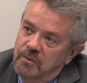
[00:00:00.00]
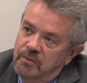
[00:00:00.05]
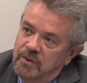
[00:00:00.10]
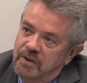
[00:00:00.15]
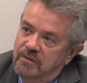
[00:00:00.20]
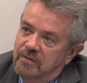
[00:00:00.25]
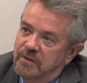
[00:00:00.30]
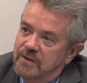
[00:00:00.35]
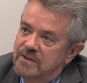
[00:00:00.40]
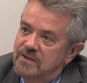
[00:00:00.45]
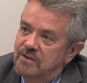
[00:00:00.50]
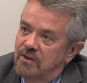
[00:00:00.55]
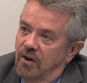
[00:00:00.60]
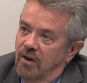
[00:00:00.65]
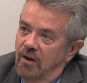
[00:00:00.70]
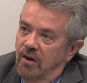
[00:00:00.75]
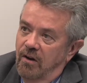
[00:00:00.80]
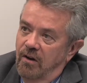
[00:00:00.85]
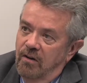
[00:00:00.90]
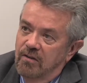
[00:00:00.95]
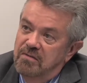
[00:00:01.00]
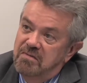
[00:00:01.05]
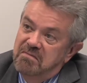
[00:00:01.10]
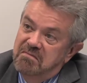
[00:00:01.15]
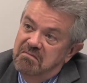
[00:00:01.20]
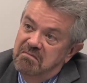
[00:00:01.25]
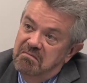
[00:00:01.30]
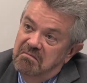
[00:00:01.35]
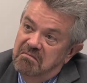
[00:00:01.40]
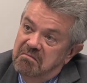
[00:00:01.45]
We've installed
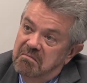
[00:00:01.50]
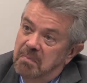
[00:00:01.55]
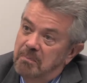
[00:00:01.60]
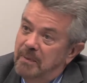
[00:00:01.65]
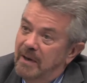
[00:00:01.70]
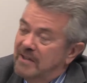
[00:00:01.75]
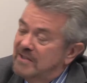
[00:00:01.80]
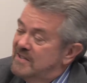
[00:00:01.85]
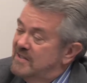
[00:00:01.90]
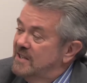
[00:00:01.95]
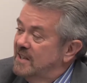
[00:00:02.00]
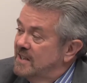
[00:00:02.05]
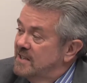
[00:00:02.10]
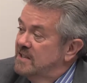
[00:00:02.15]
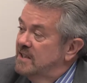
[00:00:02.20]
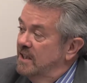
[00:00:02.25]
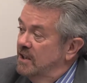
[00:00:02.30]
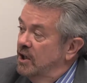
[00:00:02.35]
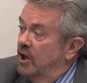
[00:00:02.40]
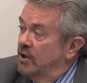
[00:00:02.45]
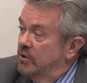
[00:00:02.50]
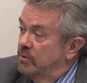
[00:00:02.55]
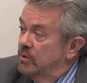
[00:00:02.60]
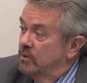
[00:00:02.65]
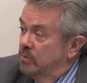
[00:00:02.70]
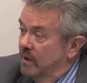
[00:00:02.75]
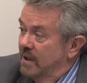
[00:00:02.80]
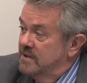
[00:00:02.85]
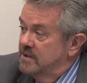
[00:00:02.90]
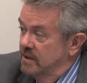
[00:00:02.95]
about
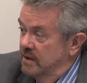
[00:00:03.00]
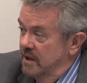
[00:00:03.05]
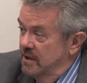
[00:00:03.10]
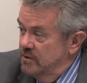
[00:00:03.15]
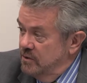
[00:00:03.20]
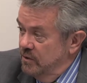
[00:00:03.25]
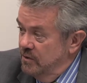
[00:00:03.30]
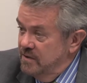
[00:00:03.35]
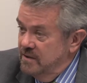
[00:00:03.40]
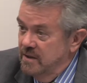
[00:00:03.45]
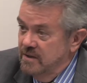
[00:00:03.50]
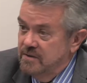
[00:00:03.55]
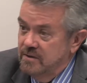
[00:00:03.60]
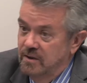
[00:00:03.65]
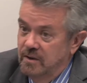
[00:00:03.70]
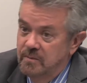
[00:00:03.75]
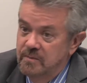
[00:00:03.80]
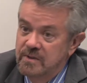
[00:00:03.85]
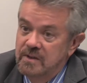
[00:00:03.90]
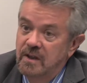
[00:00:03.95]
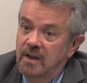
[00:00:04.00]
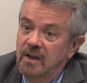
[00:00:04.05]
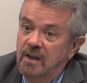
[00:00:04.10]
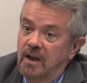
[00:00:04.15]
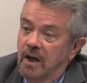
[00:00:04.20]
1,600 residential systems,